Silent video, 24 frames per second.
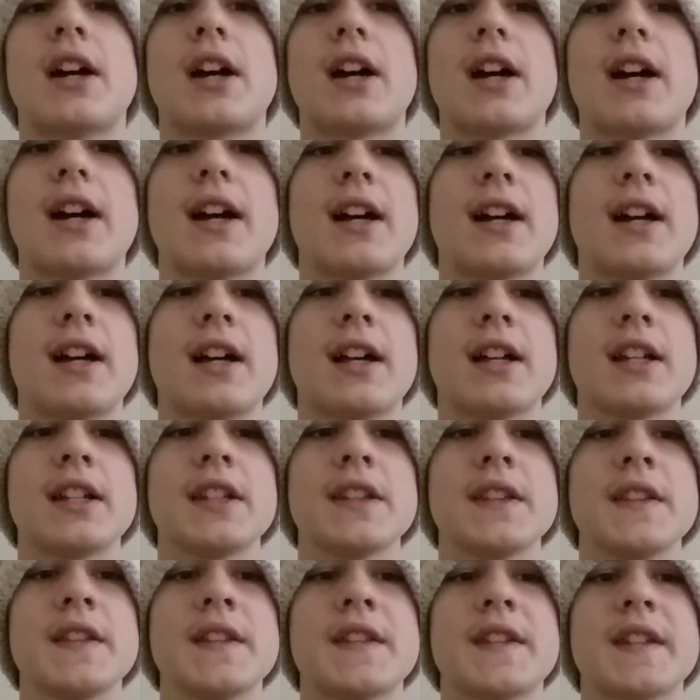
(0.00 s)

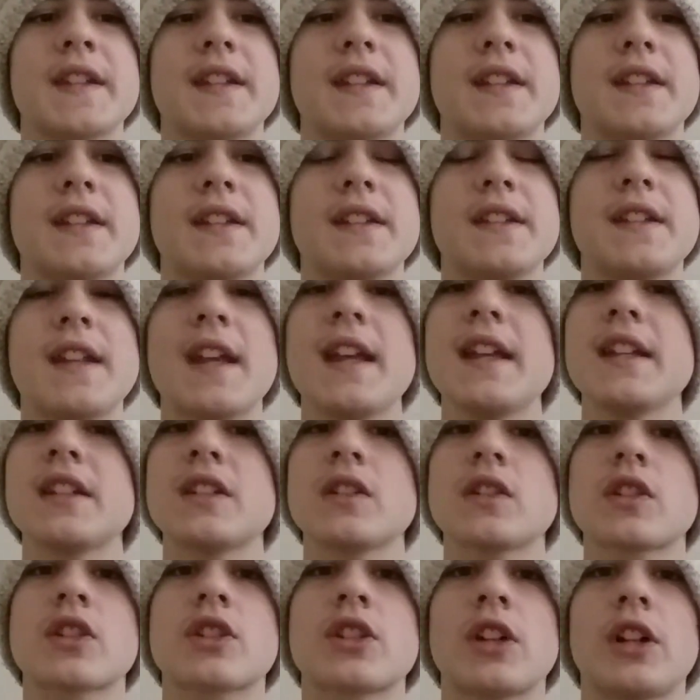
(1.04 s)
and, yeah, it
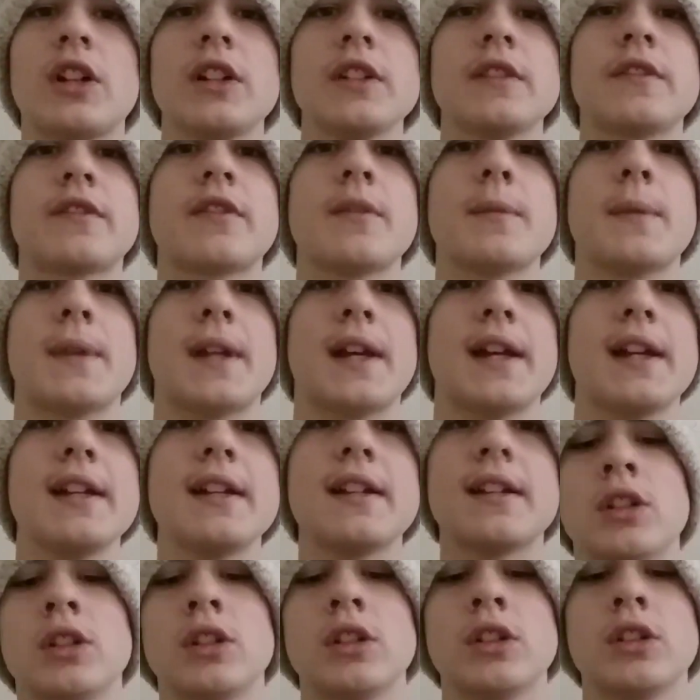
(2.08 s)
just started from
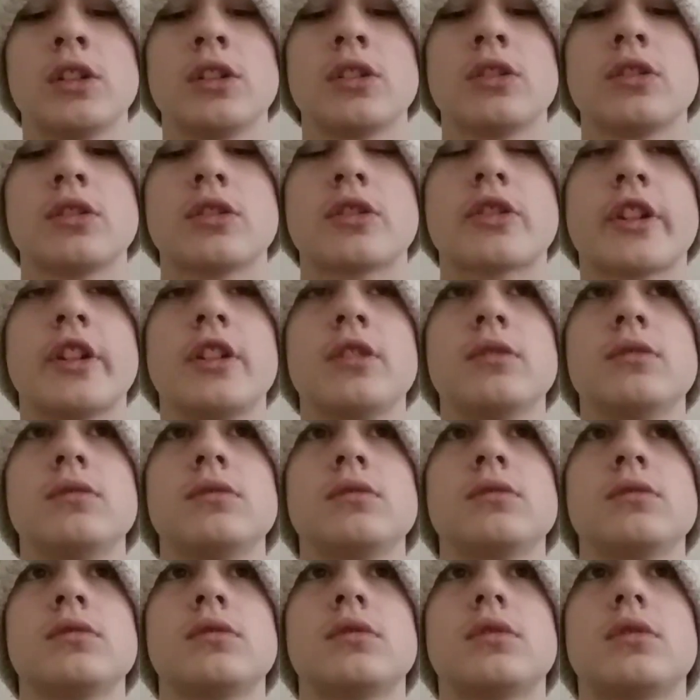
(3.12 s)
there.
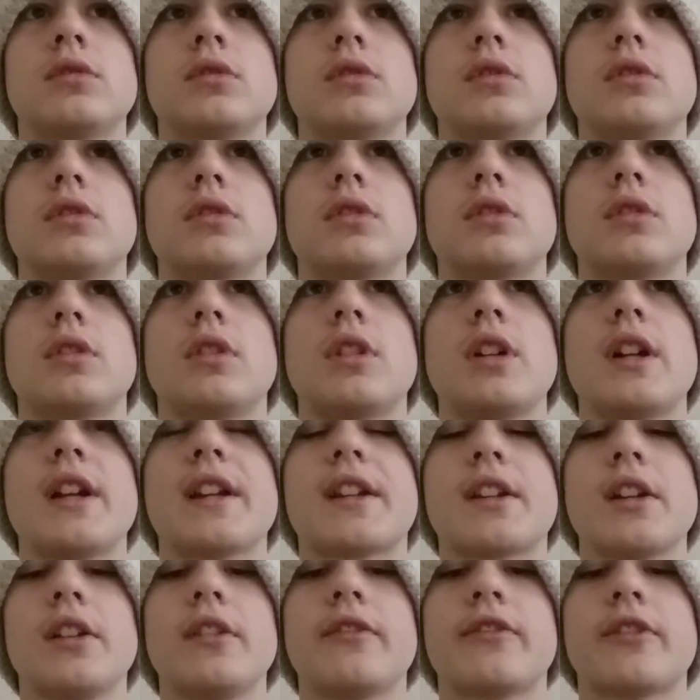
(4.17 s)
So,
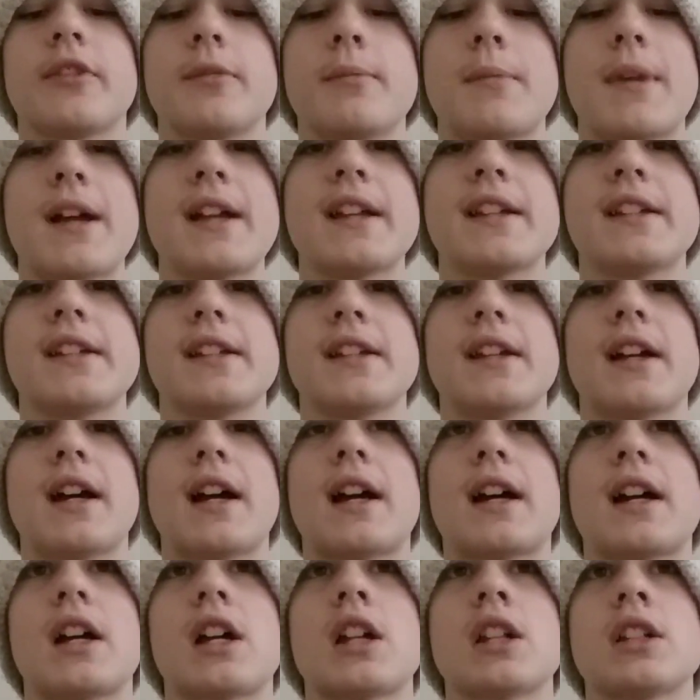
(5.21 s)
it got from May,
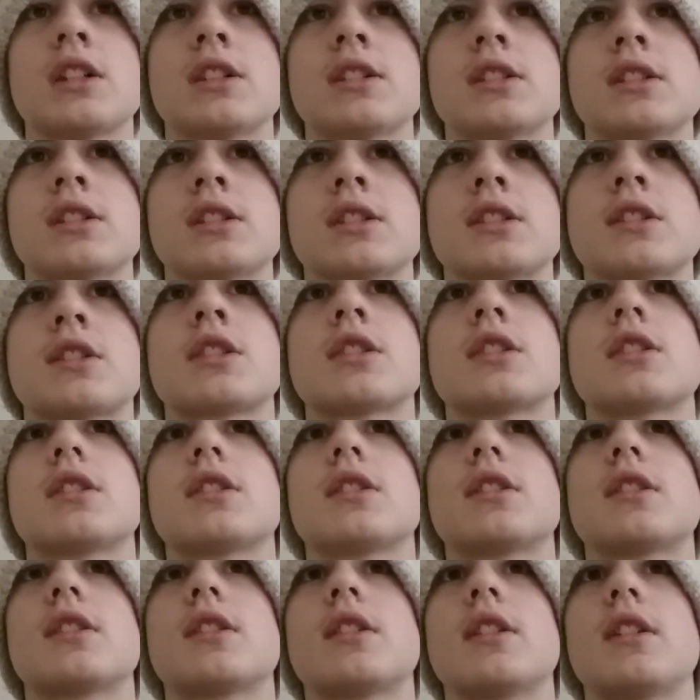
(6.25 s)
and
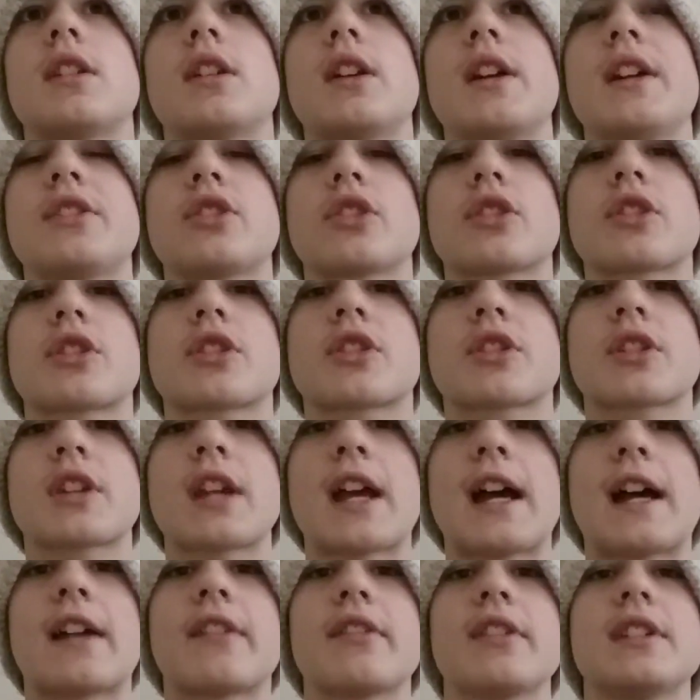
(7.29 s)
it just
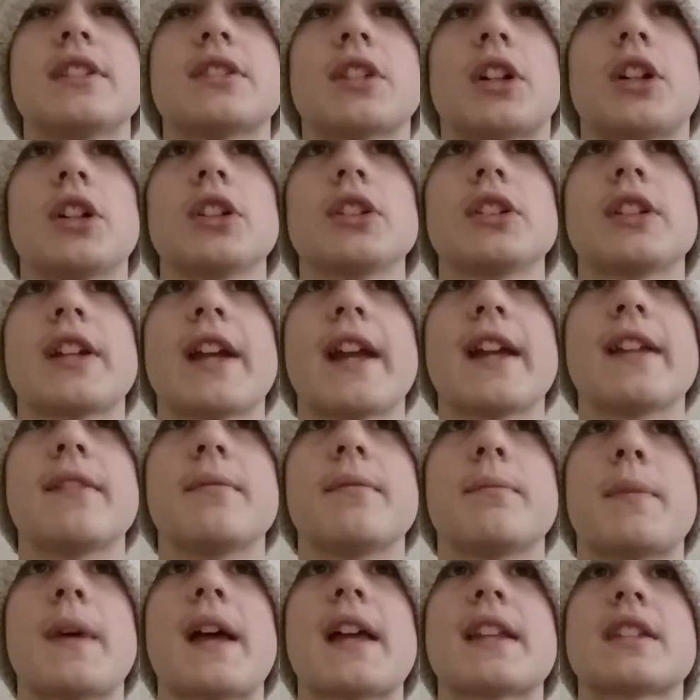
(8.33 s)
carried on getting
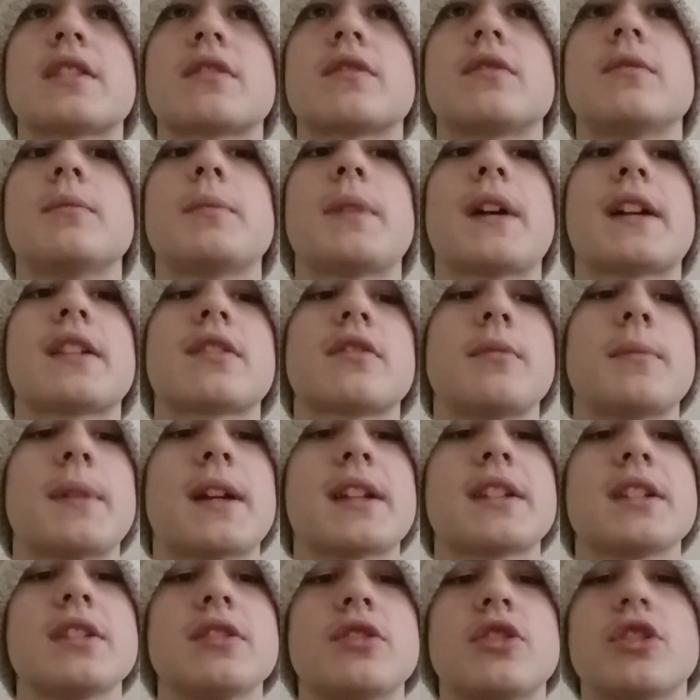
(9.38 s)
better and better and
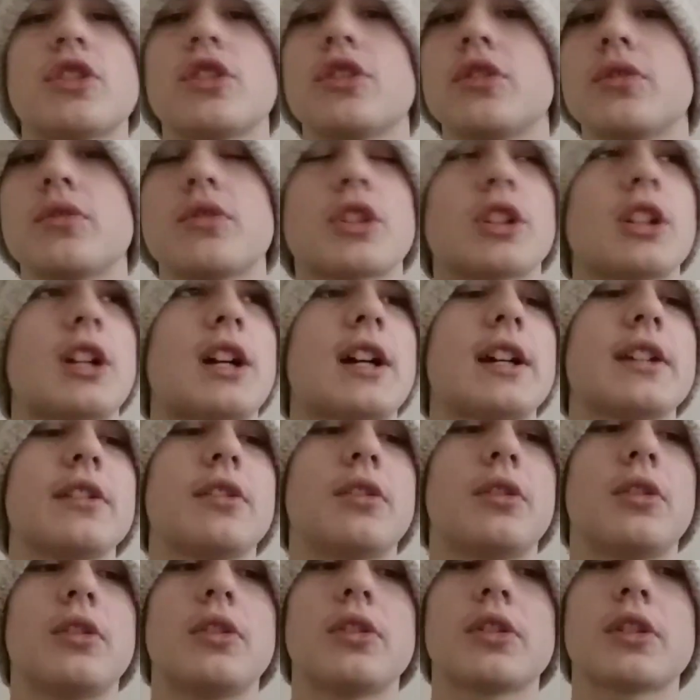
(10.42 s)
better. June, July,
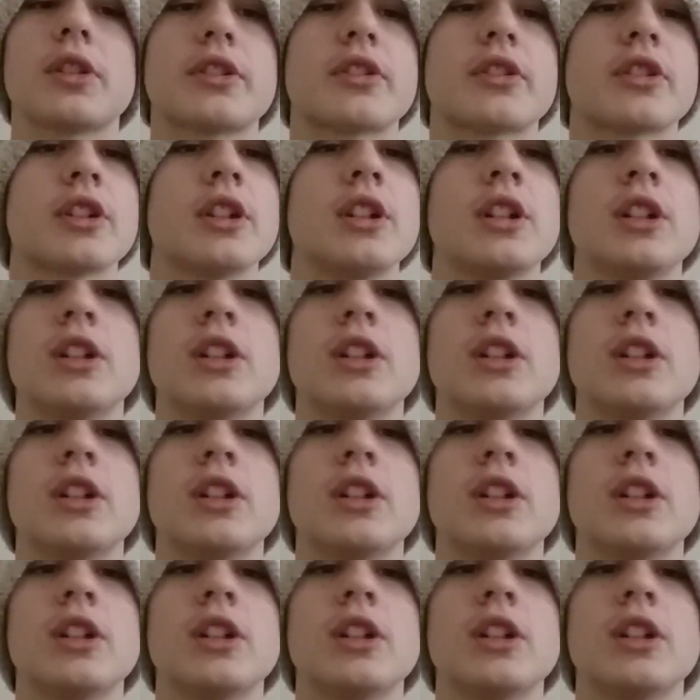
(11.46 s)
August,